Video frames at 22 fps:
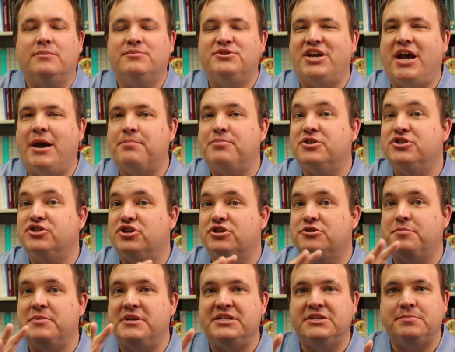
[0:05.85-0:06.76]
Chaplain
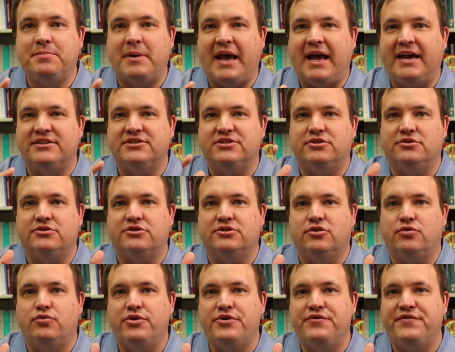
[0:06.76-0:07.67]
just means pastor,
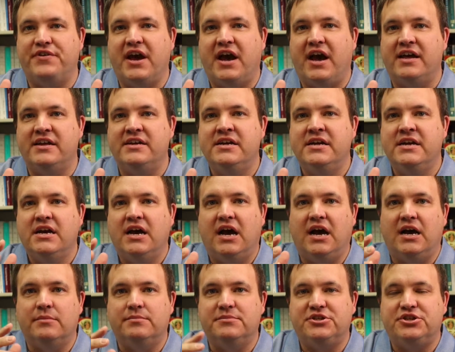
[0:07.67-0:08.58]
so we've got
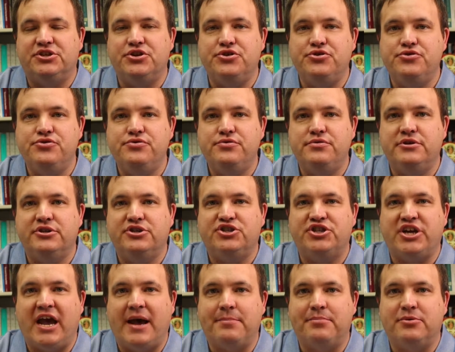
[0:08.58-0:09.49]
two
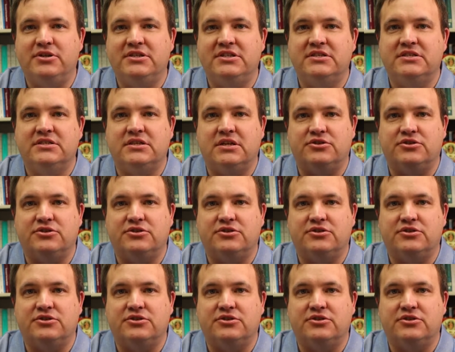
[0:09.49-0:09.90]
chaplains.